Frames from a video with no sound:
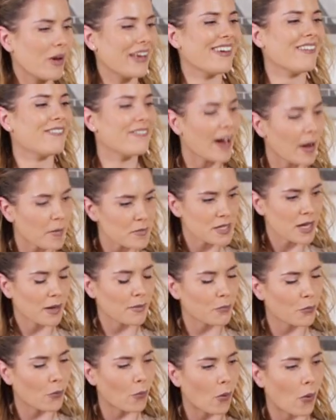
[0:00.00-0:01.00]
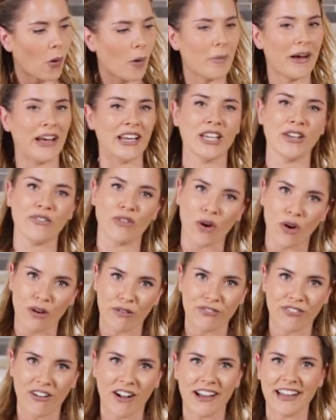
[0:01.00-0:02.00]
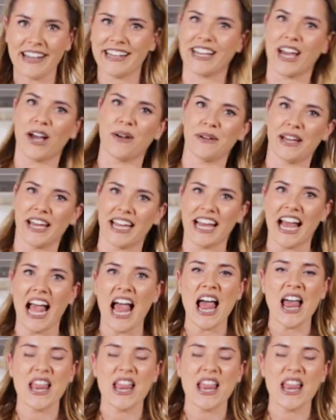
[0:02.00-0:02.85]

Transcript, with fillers: where you're wrapped up warm and you've got a fire going.